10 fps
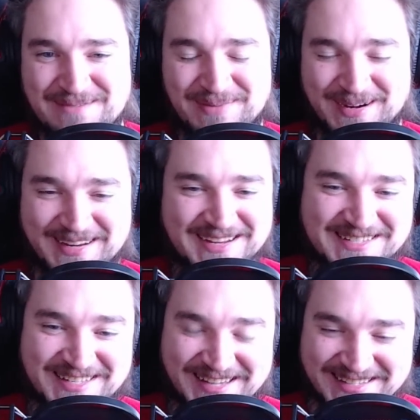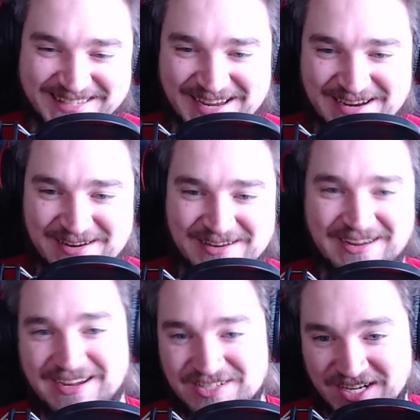But guys, thanks again.
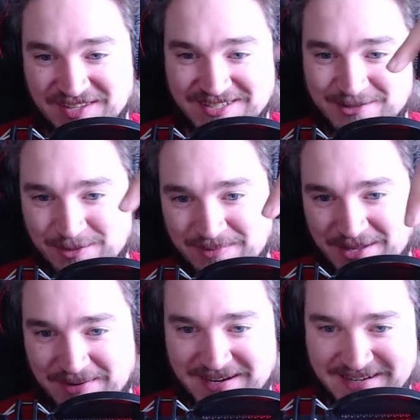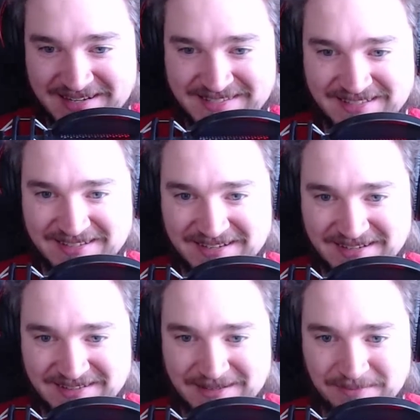Check out the Discord, by the way. It's in
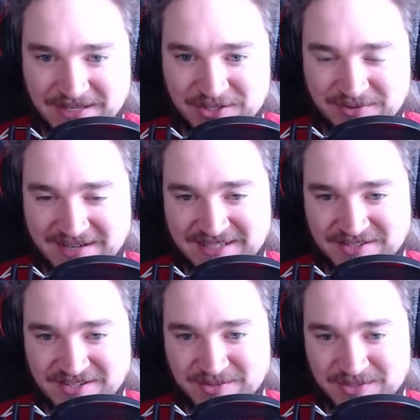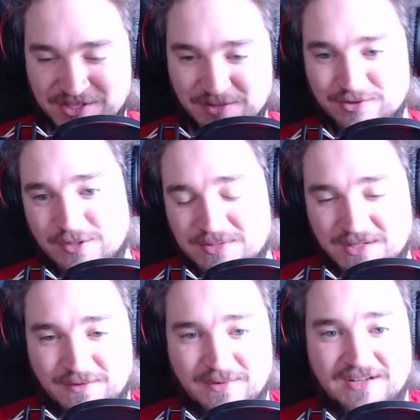the picture right there. It's also in the show description
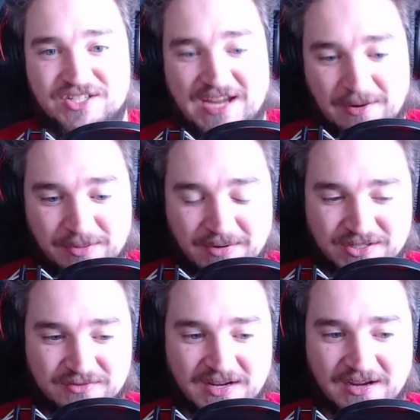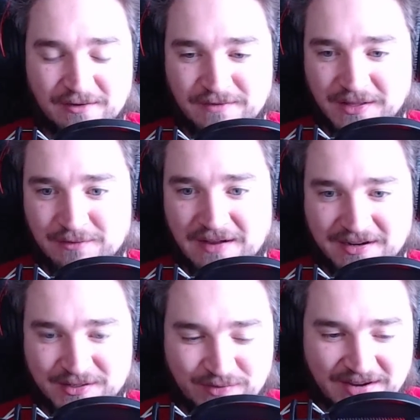if you want to chat with a bunch of fellow
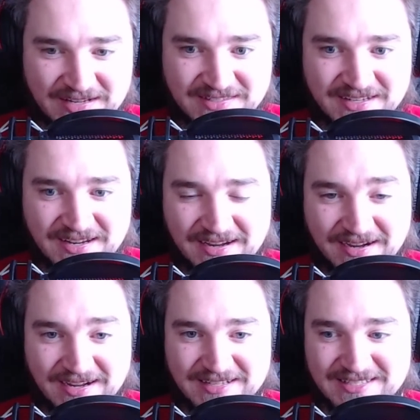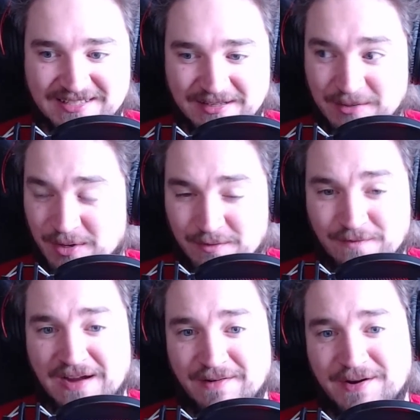Falcons fans. I think we're over
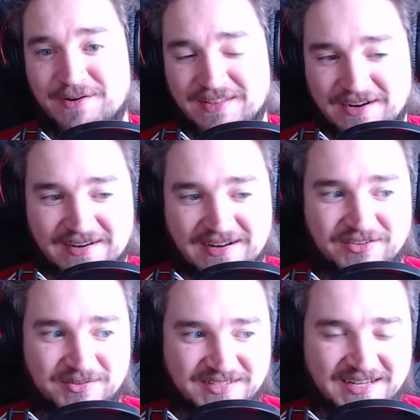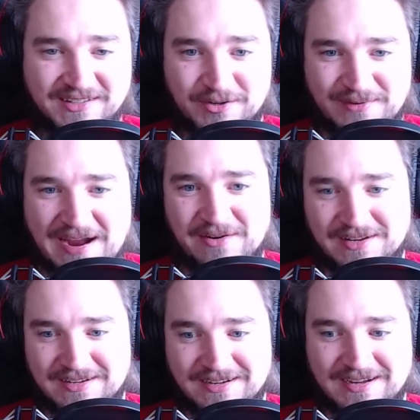500 in there now, so it's getting a little
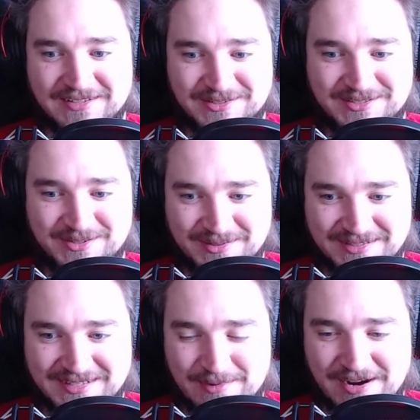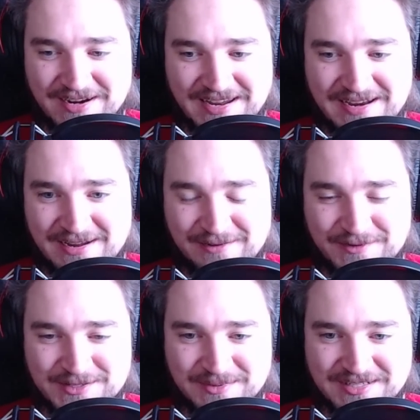rowdy. So come on in
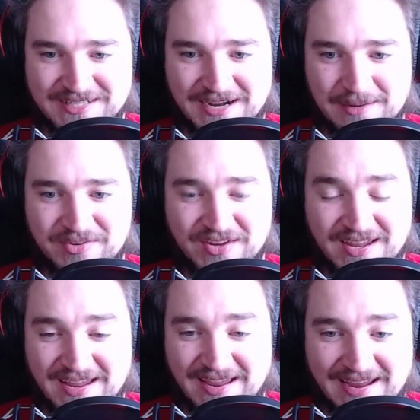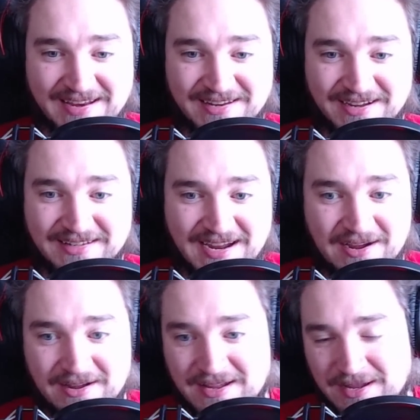for some good times. And
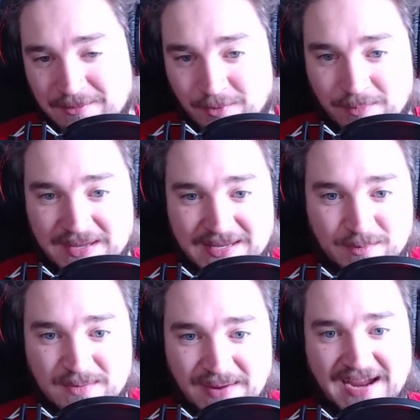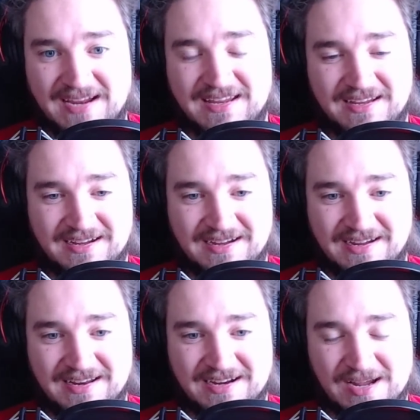yeah, we'll be back
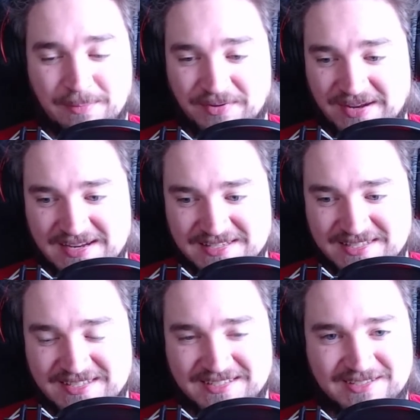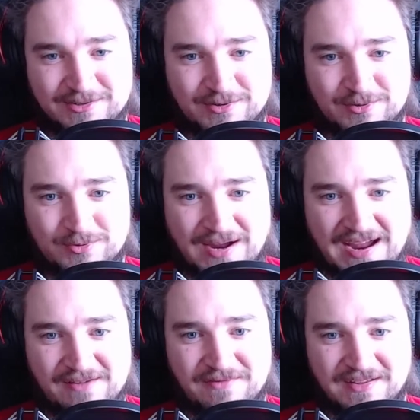in a couple days to
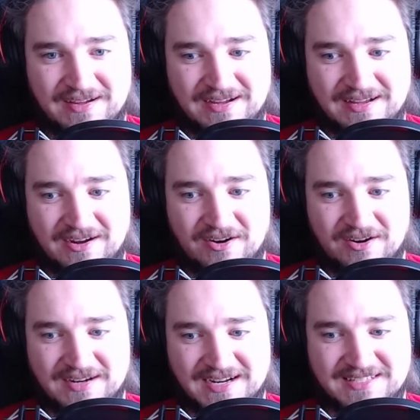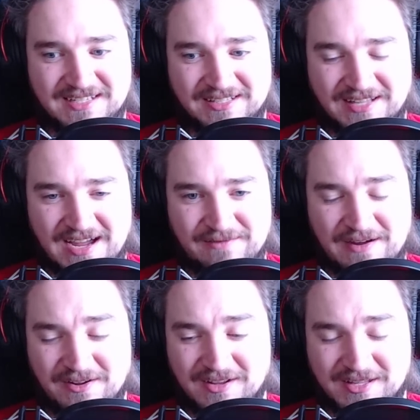have our next
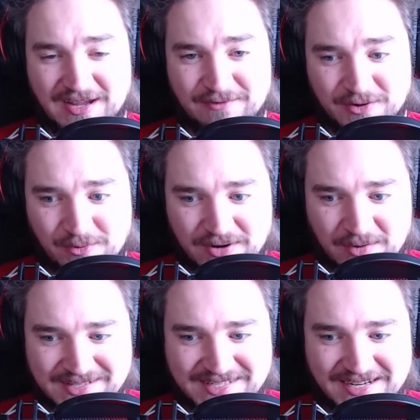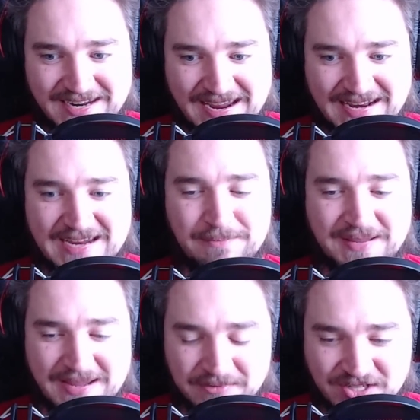Falcoholic Live recording Wednesday night at 8
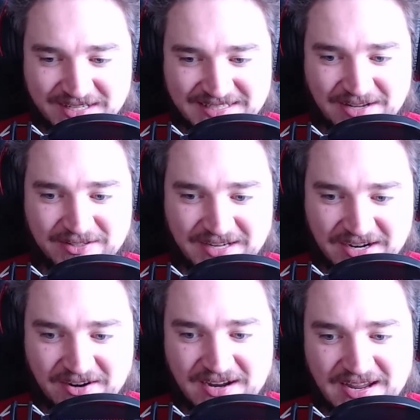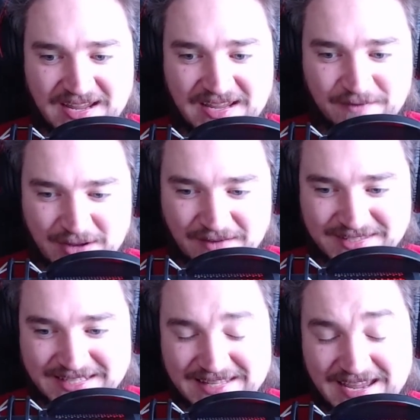p.m. Check us out there if you
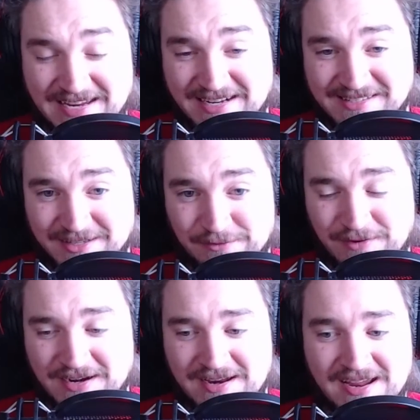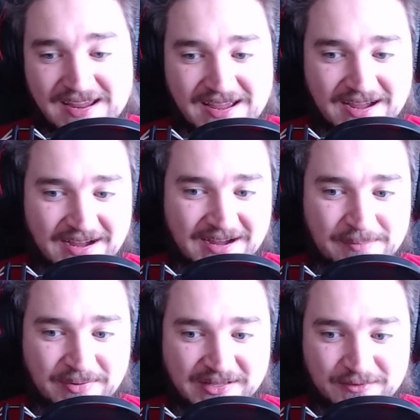haven't seen that yet. It's a lot of fun.
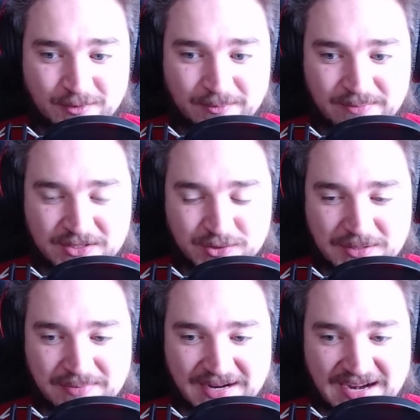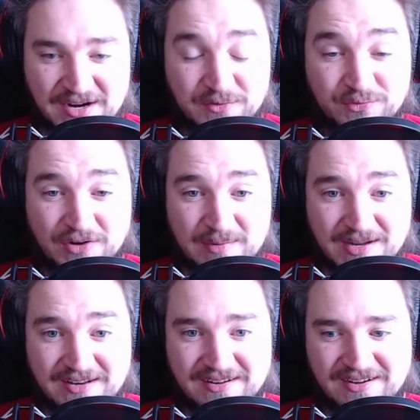I believe we'll be joined by Aaron
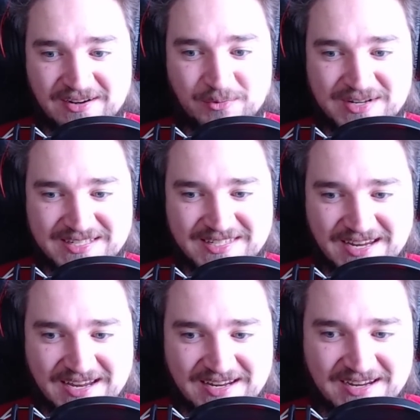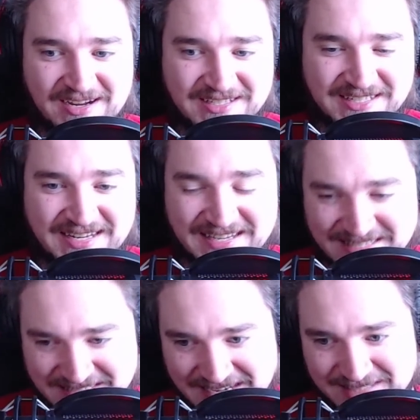Freeman on Wednesday to get
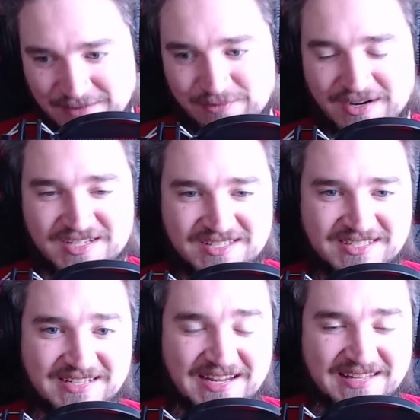his takes on free agency